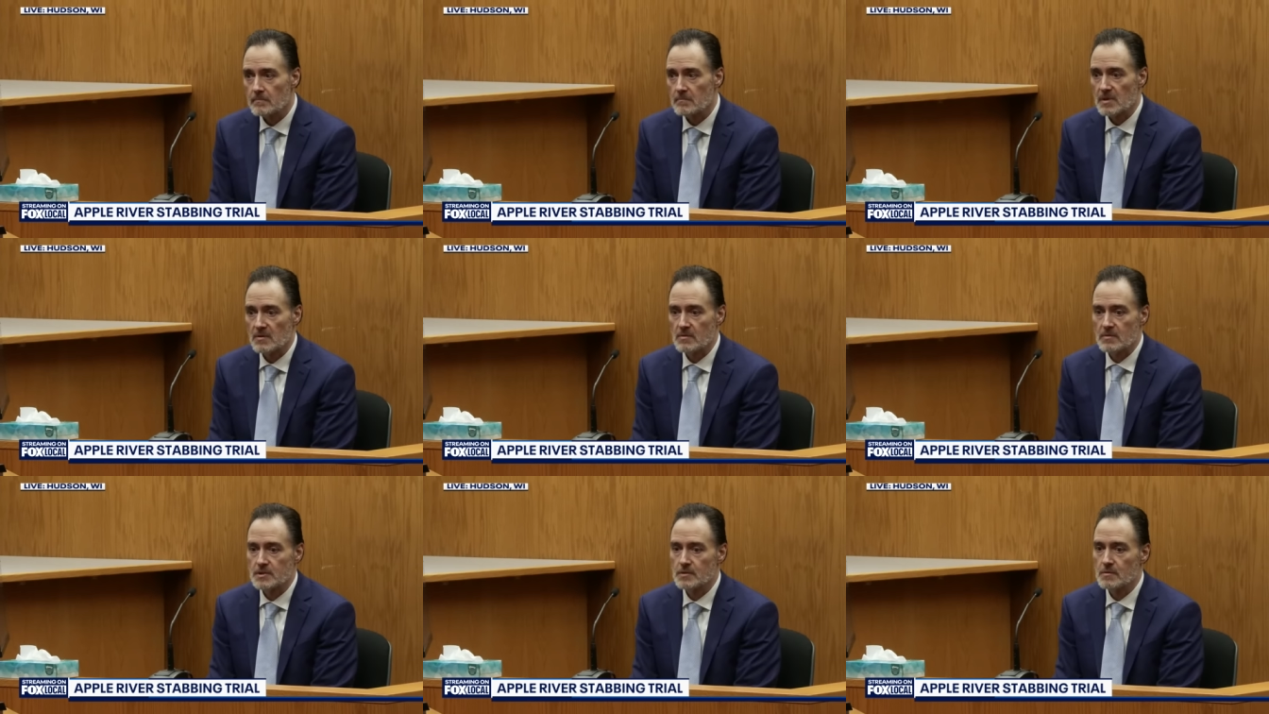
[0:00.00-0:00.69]

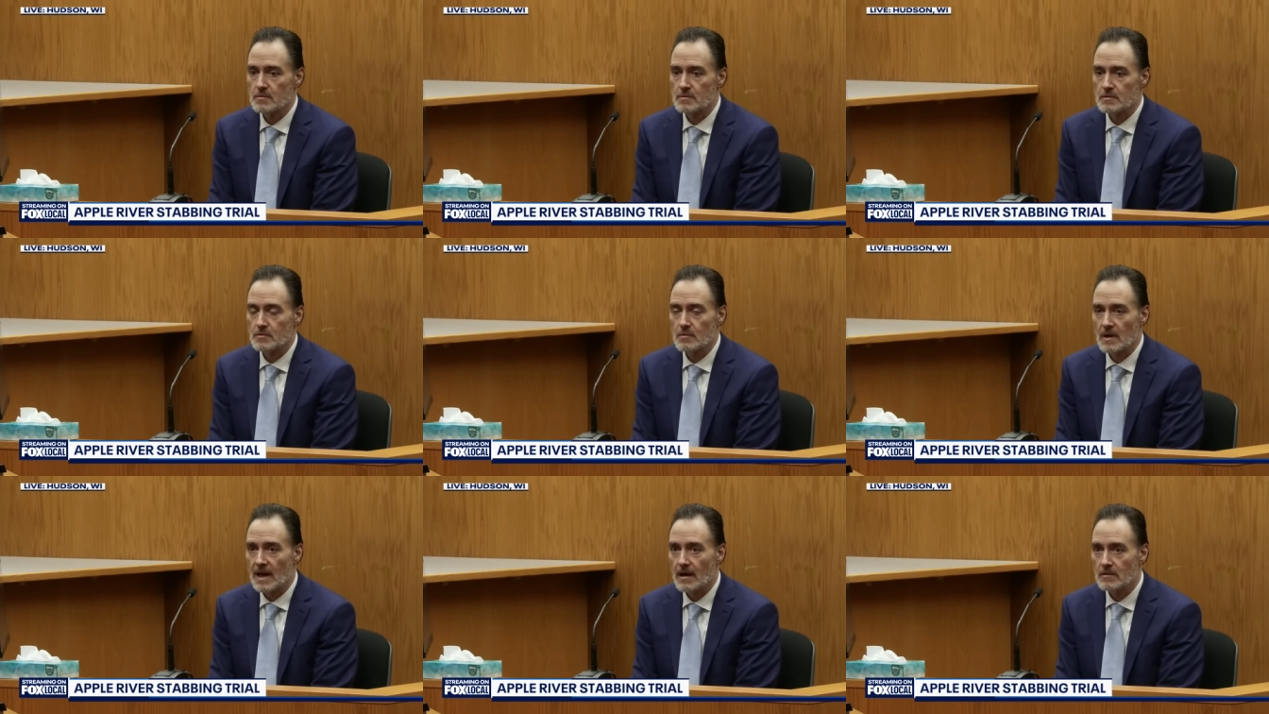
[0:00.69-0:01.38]
because she was
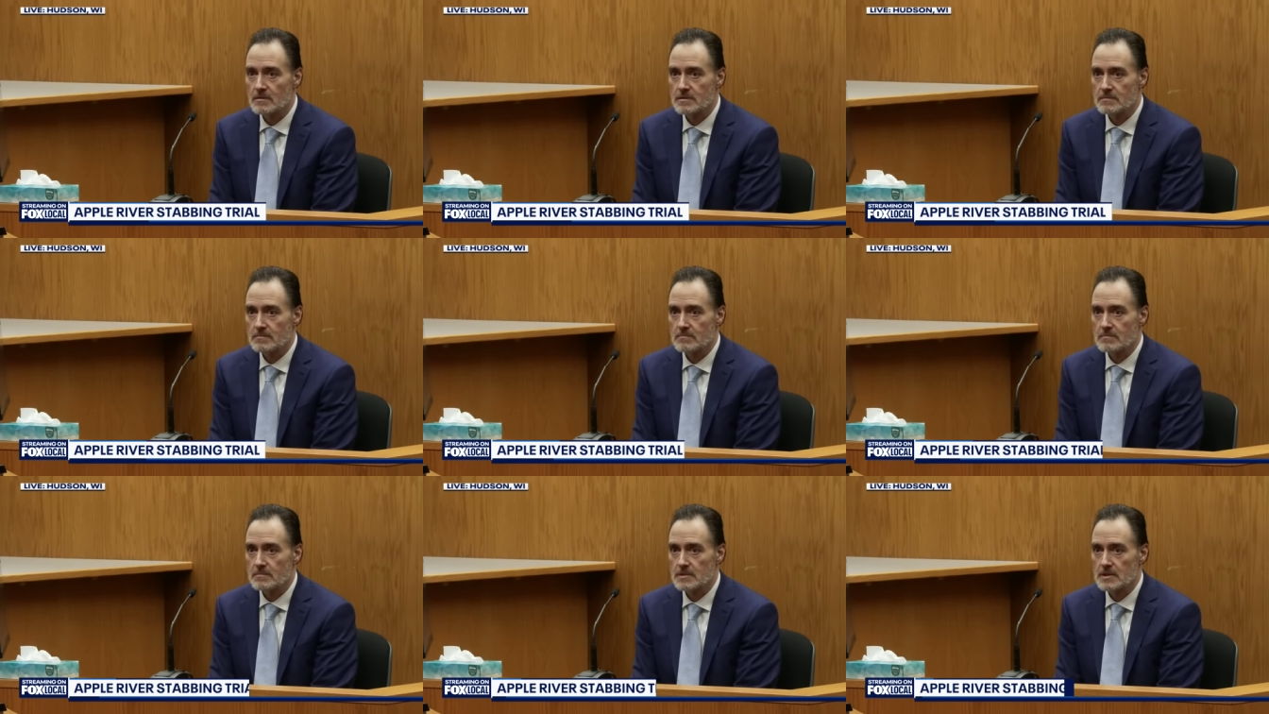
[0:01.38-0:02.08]
too loud.
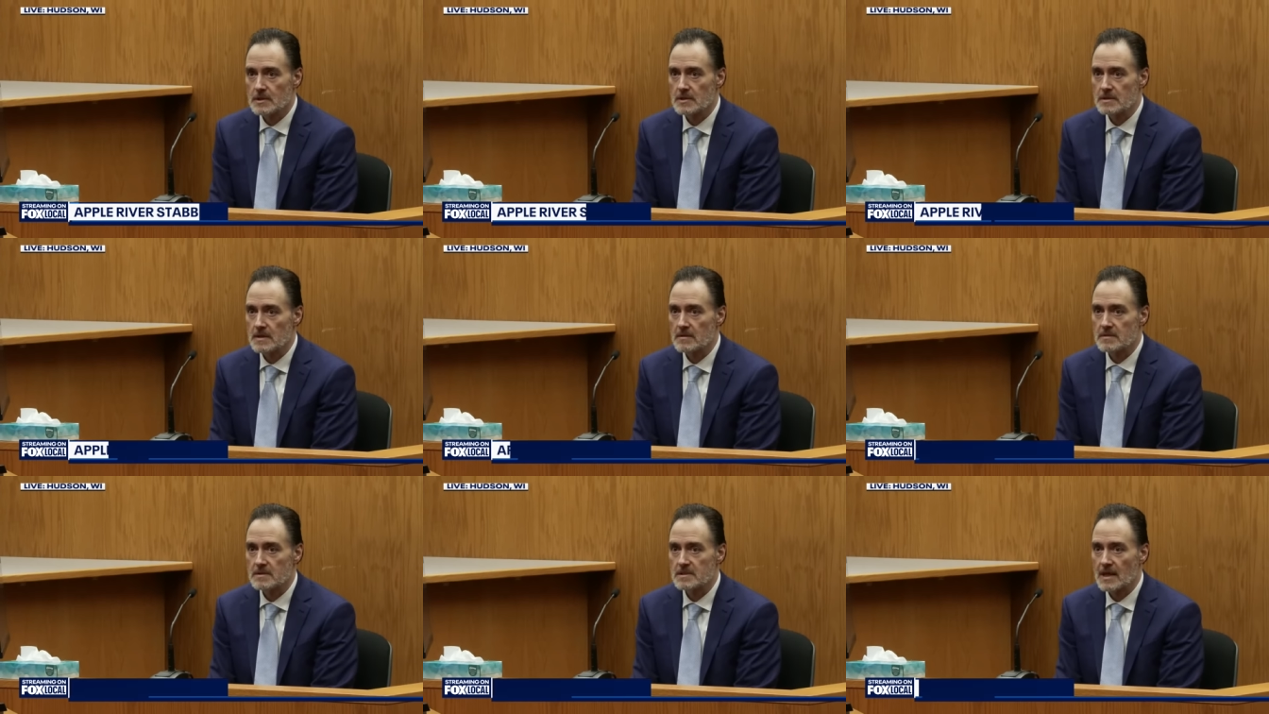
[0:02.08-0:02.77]
She
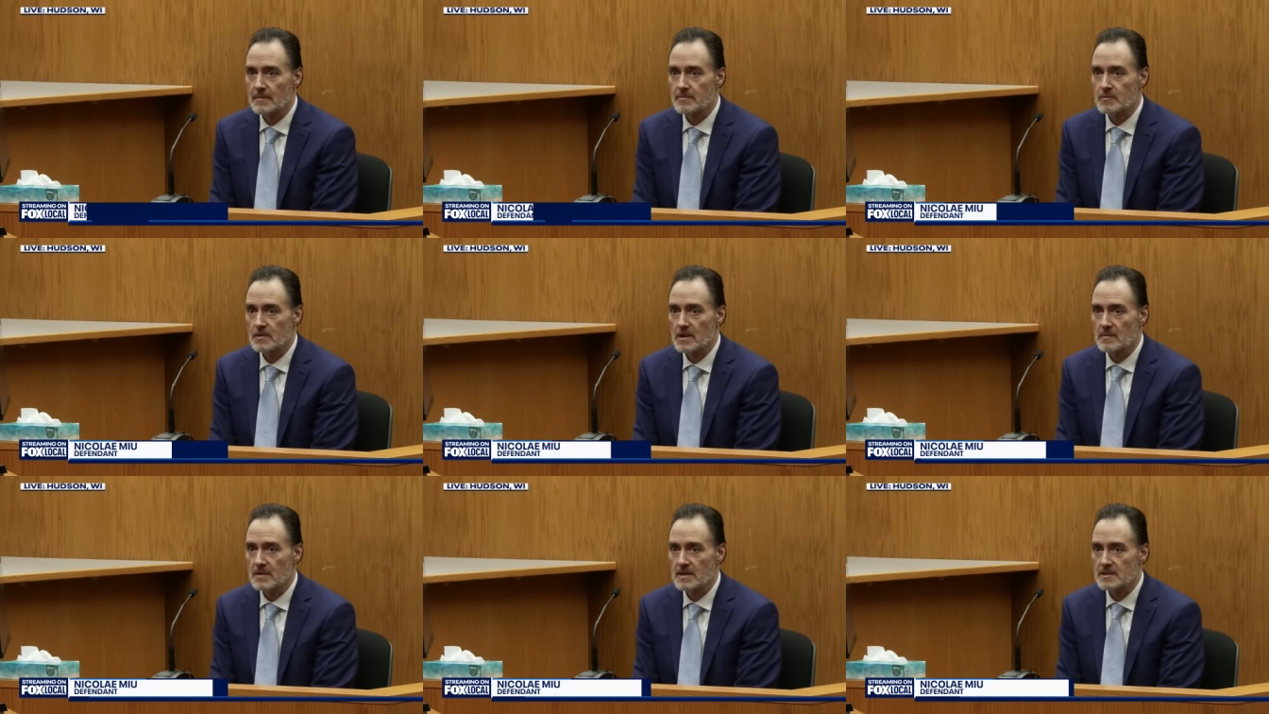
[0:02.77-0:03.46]
never stopped to
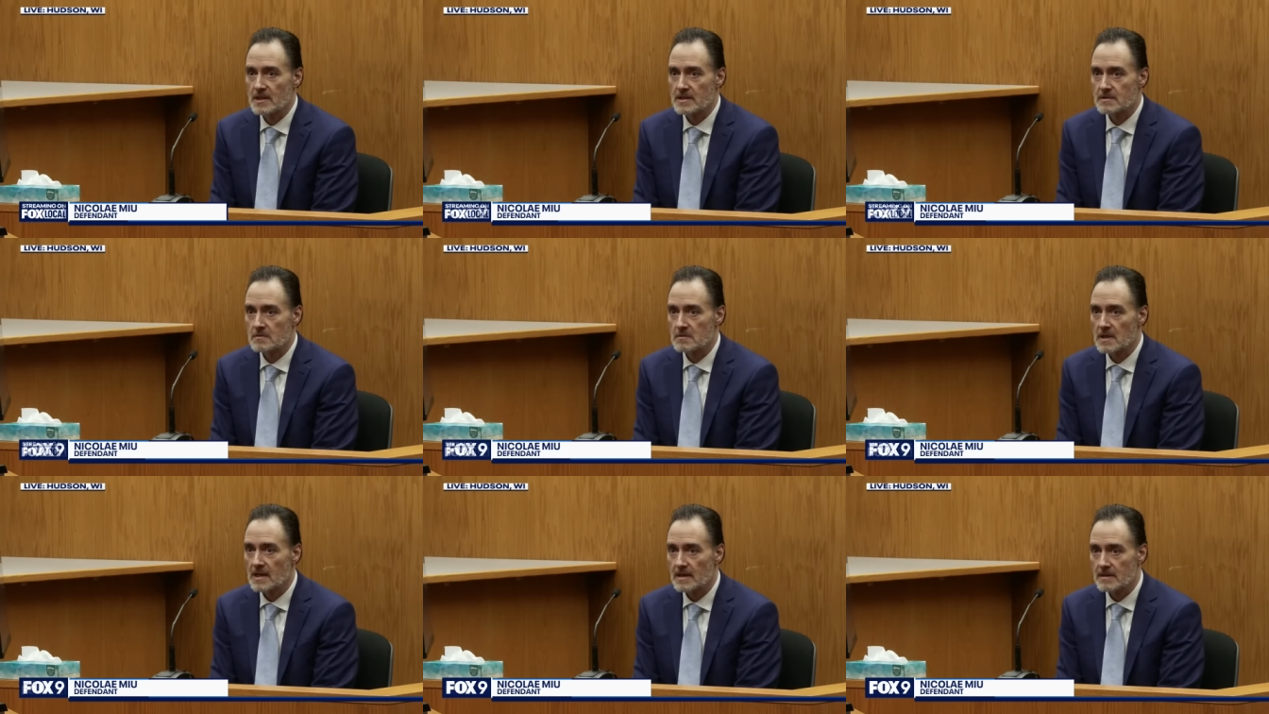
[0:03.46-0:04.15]
give me a chance to
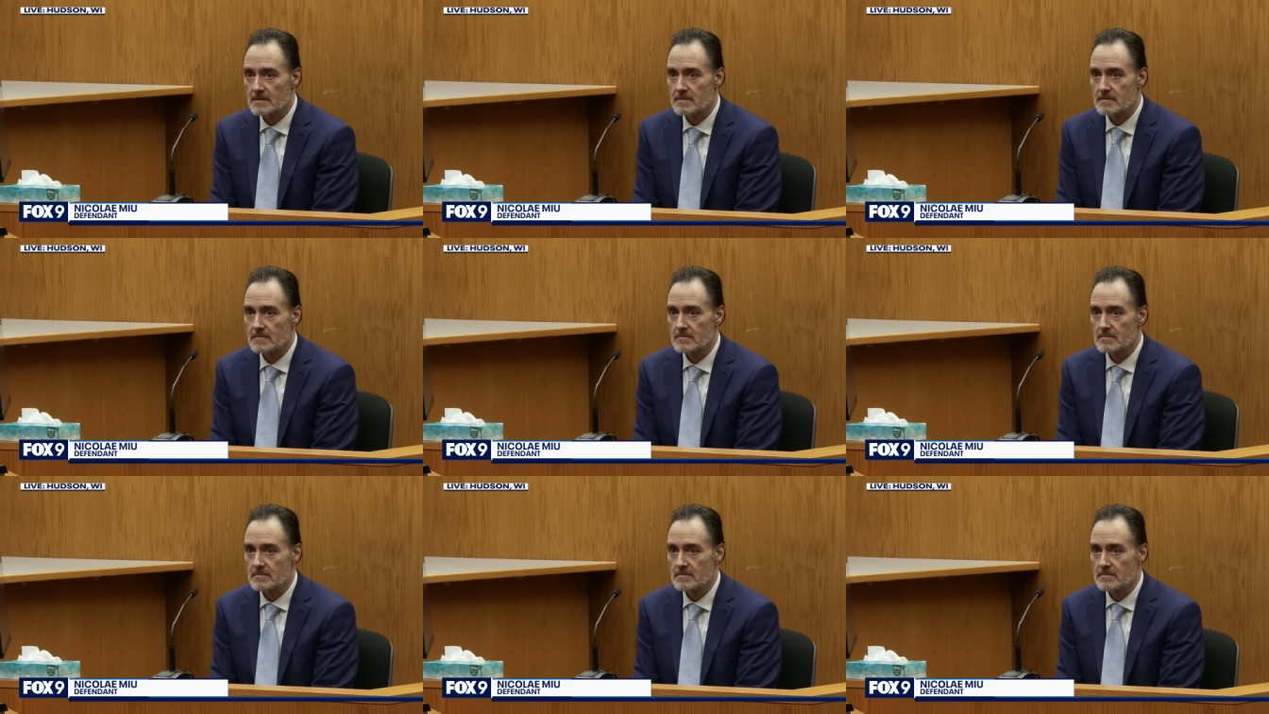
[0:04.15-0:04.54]
talk,